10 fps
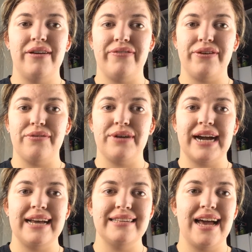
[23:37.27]
If you
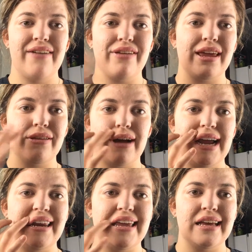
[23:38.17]
guys have any
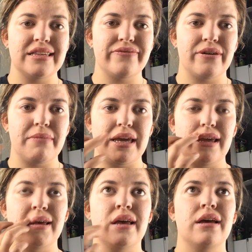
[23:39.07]
other ideas for
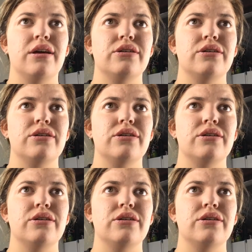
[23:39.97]
me